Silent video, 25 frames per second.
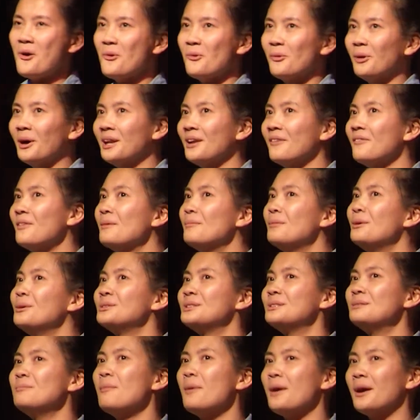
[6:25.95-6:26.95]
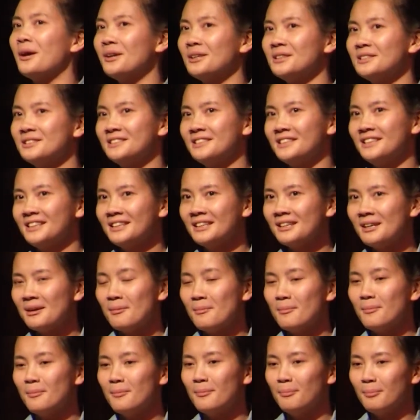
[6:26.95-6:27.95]
One of the most embarrassing
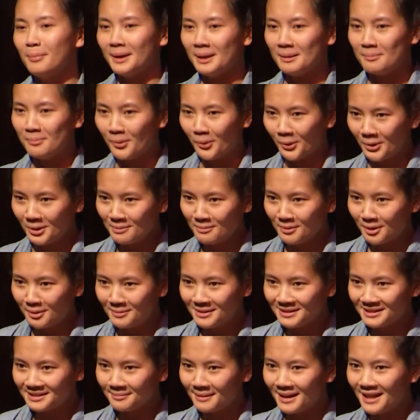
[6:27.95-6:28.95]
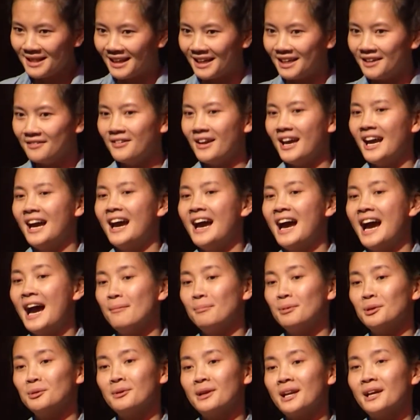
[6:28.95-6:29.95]
but important moments in my life
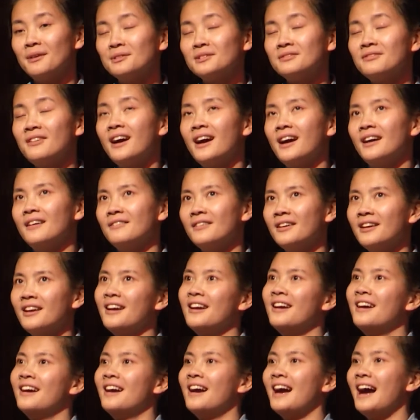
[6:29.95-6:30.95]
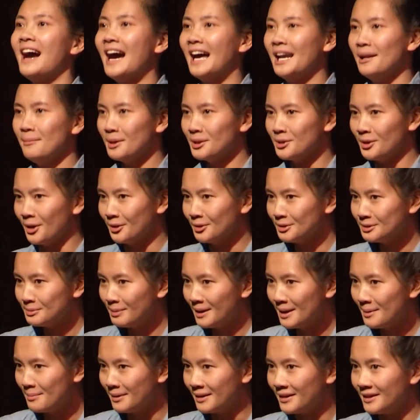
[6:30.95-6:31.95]
happened when I was 5 at a McDonald's
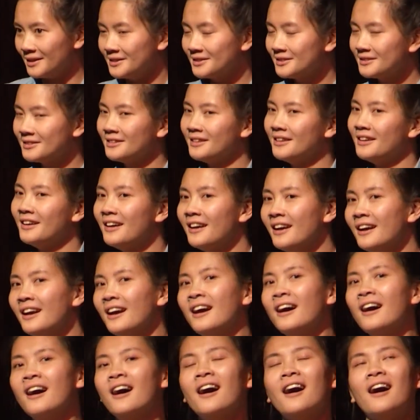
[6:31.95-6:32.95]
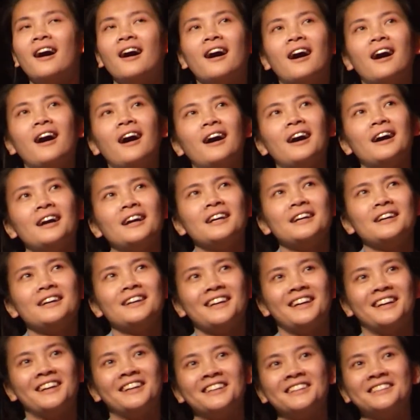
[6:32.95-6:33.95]
play place.
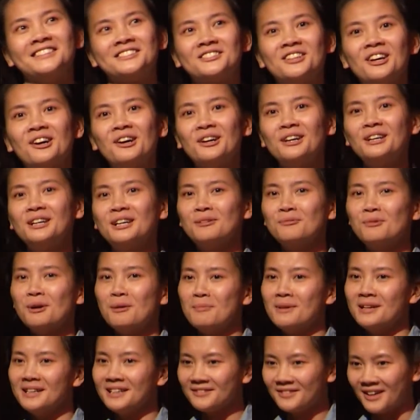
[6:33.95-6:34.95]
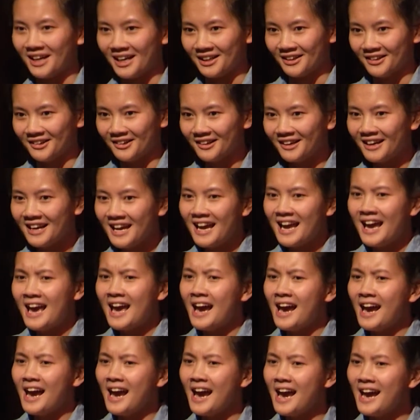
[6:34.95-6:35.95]
I saw a woman of color
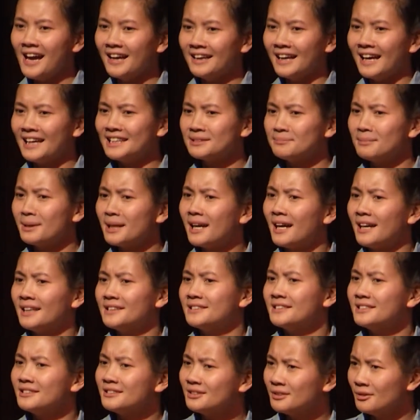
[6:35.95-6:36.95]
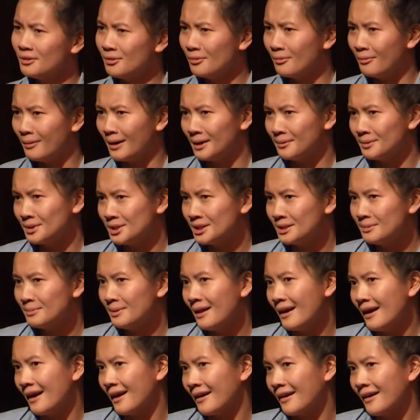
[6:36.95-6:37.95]
and asked my cousin, why was she
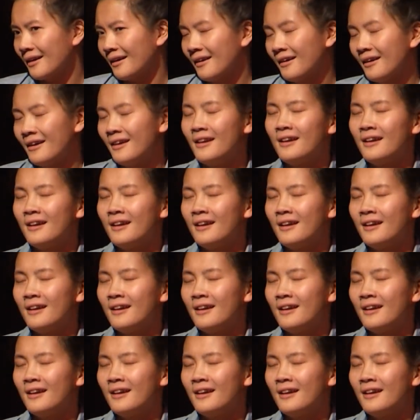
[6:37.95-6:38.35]
black?